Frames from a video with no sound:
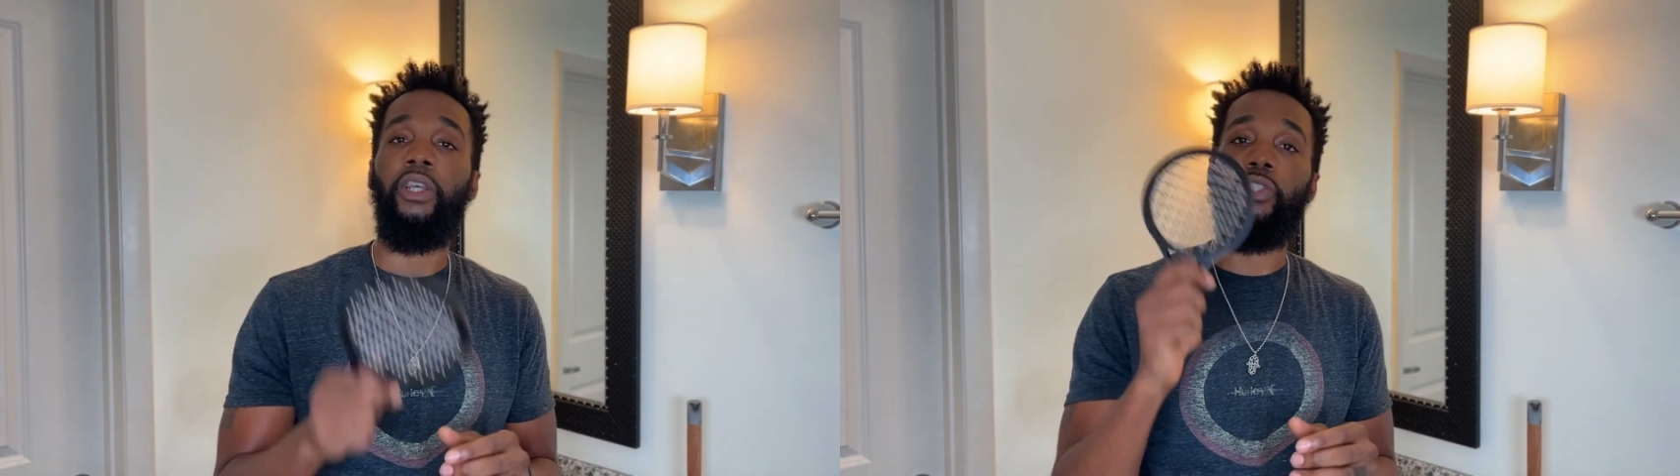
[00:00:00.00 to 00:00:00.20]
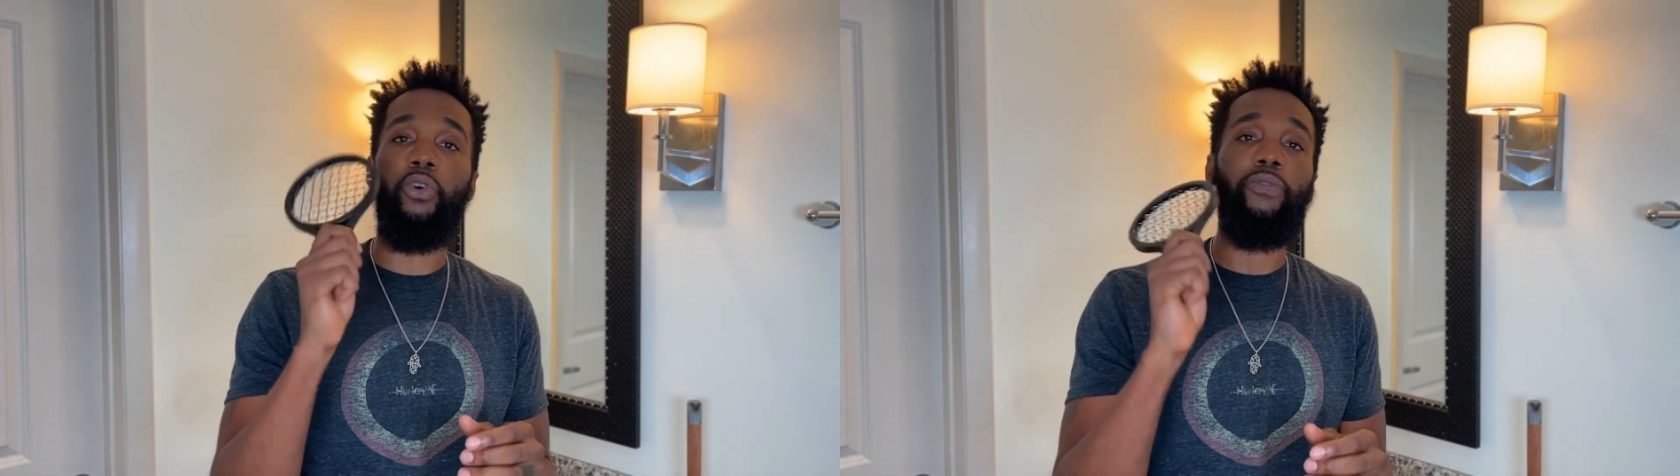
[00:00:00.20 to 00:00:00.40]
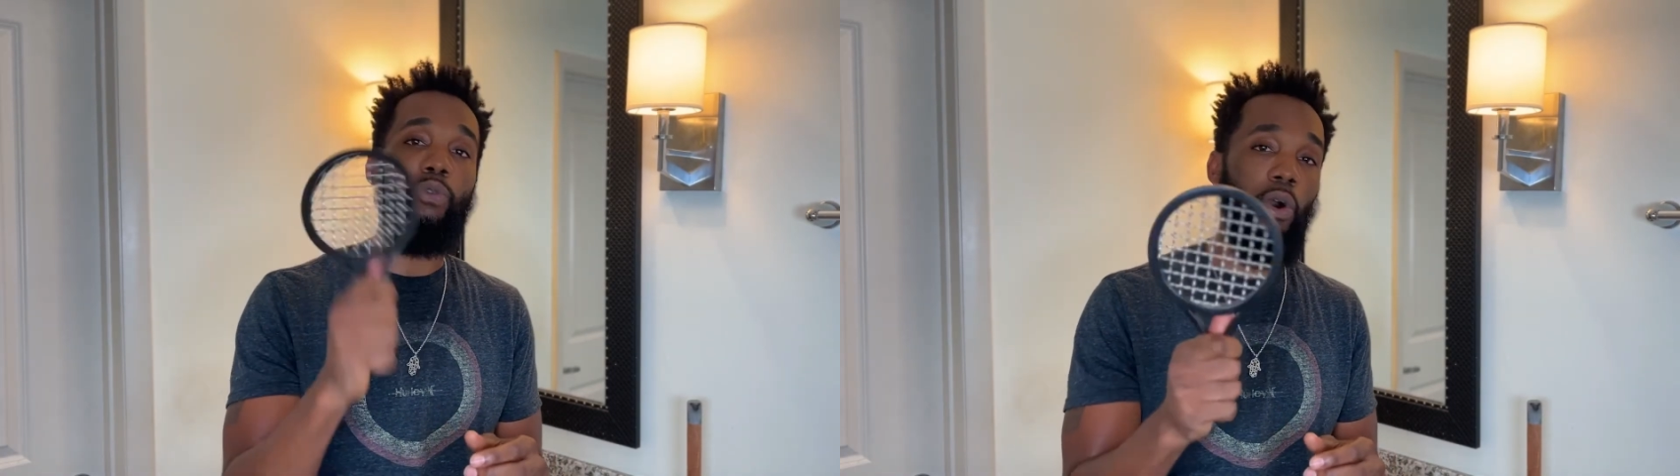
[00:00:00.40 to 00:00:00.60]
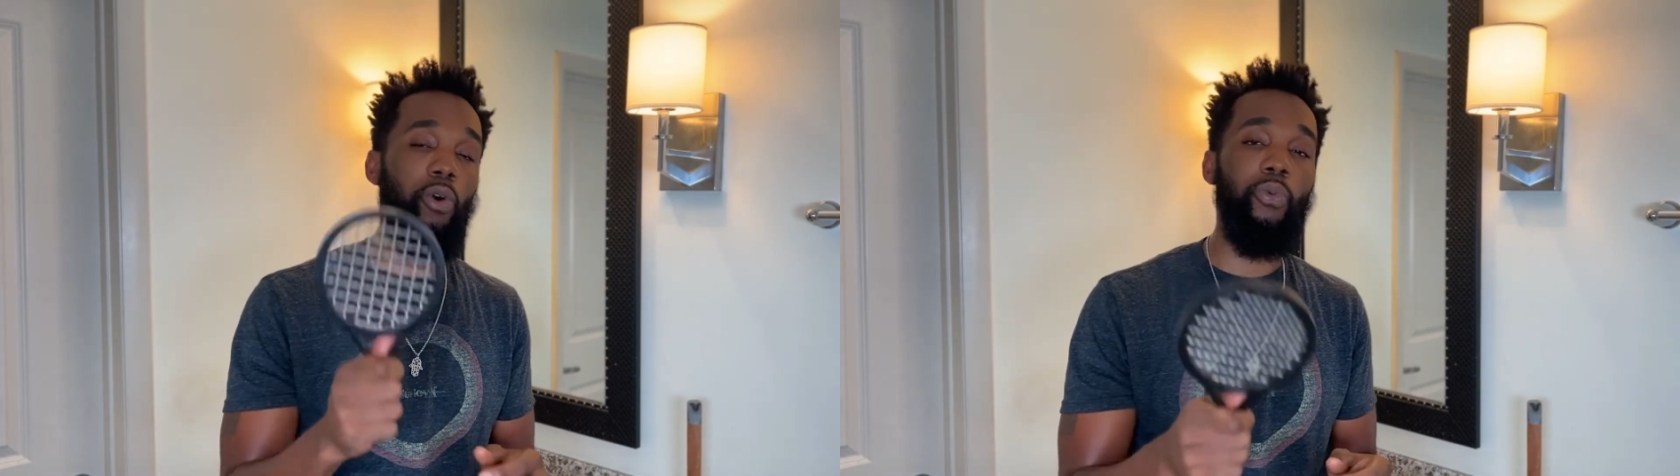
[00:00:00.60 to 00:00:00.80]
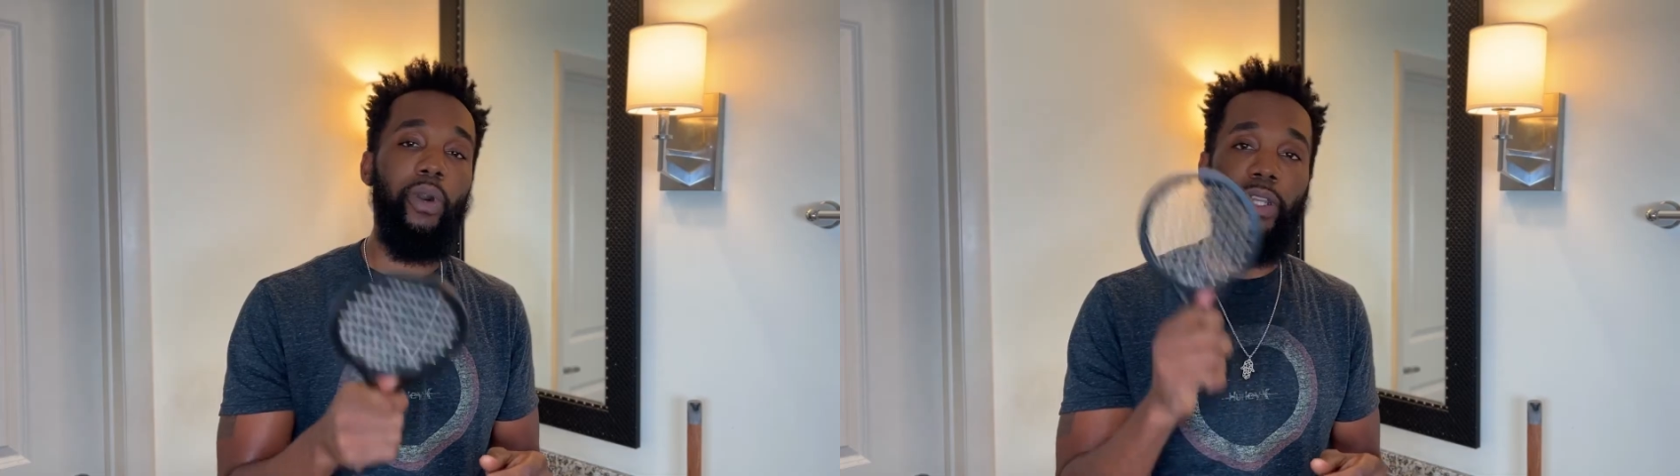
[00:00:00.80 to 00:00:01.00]
So if you
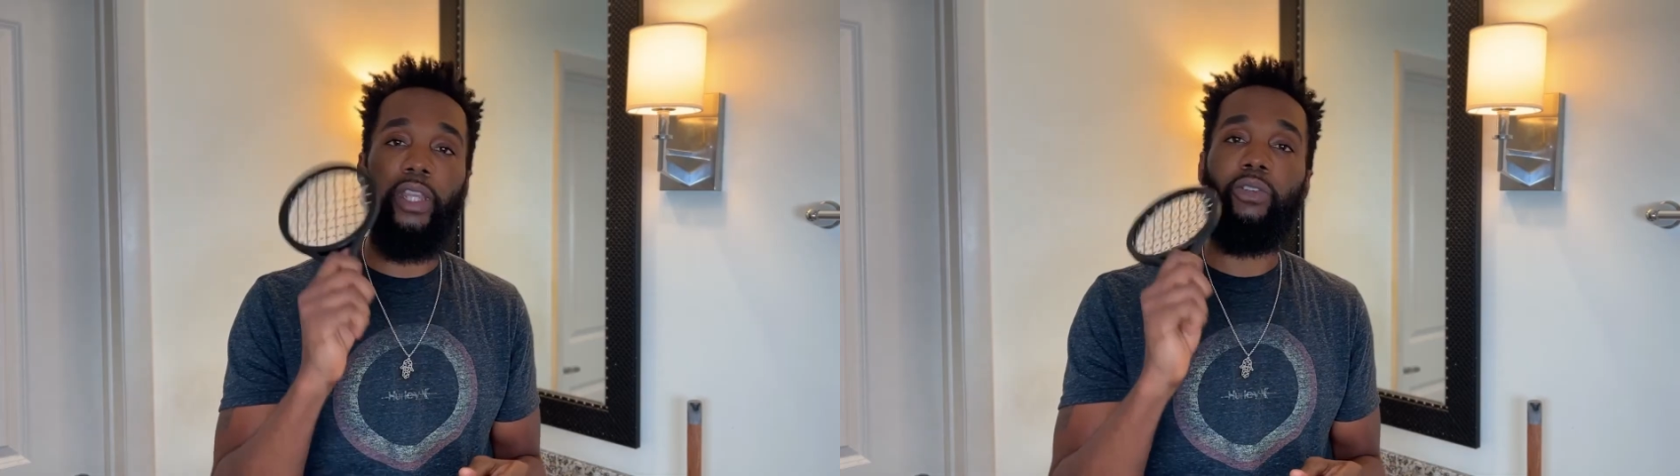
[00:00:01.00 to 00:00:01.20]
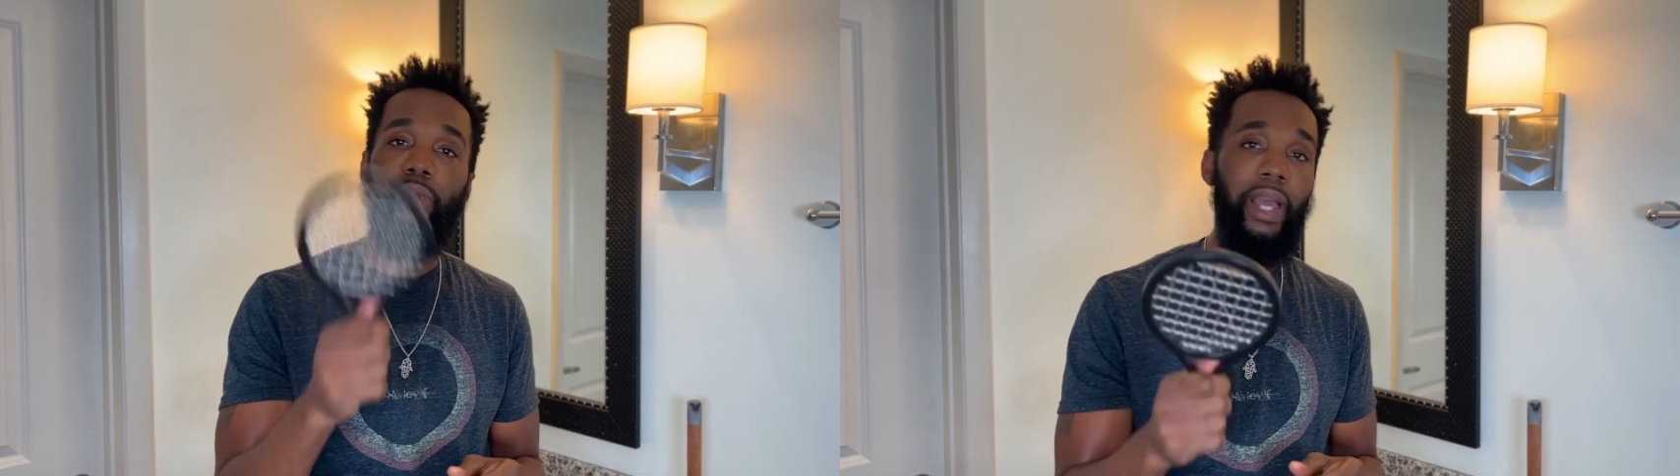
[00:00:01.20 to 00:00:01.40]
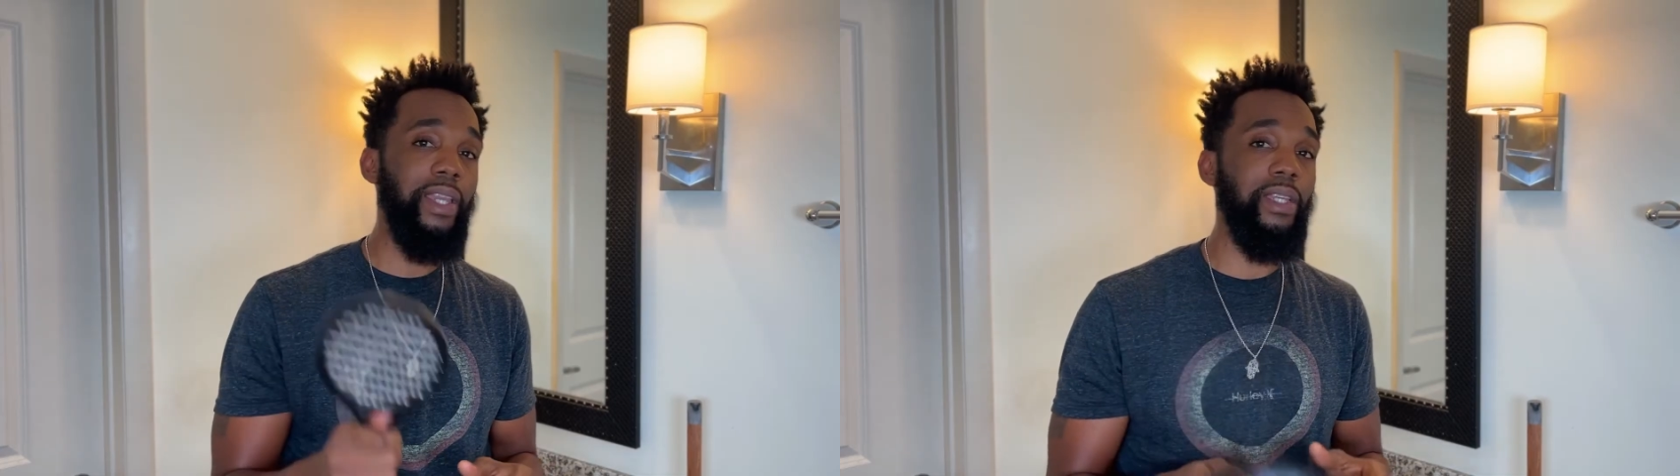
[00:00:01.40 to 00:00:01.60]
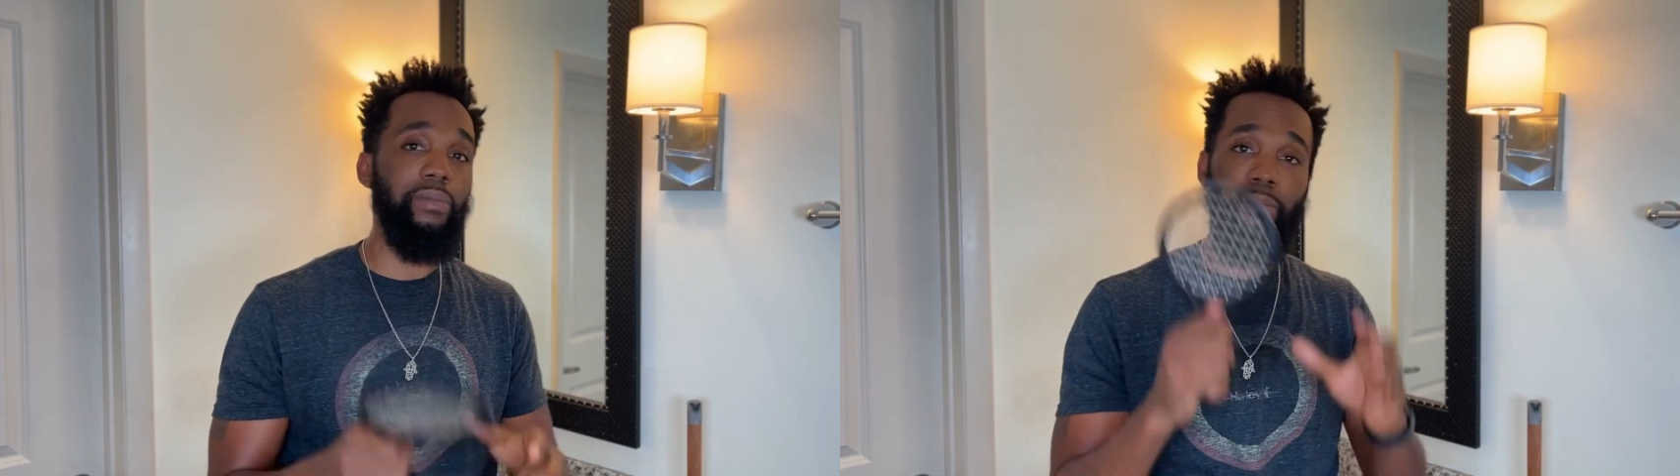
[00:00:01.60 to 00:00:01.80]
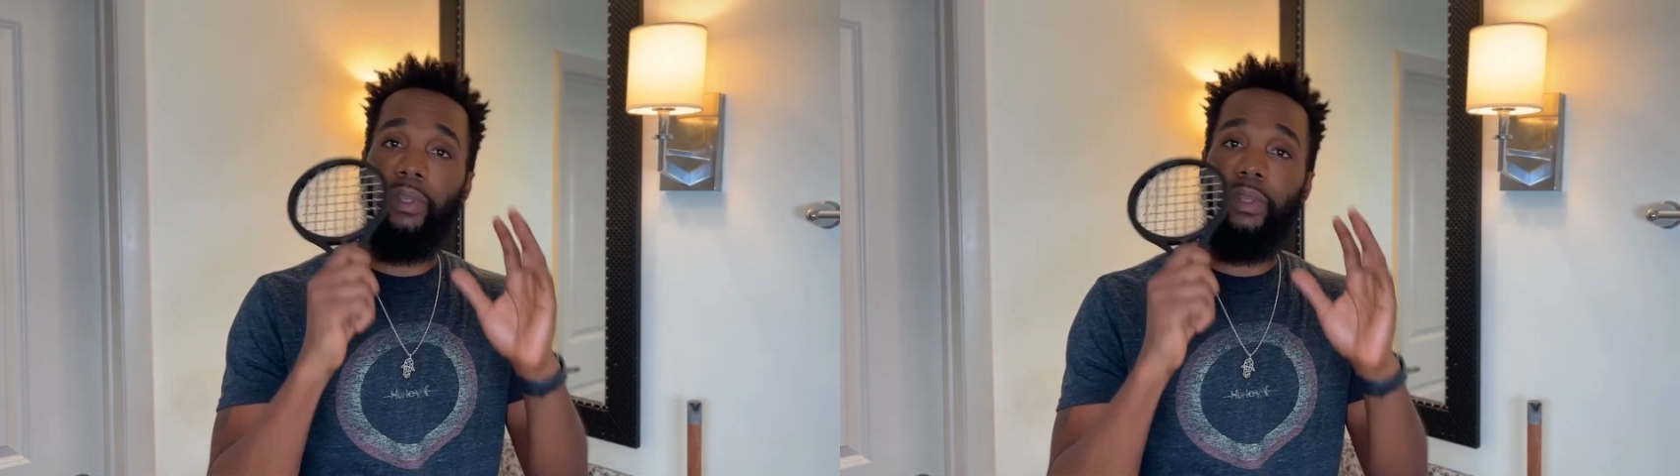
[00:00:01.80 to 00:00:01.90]
own one and you like it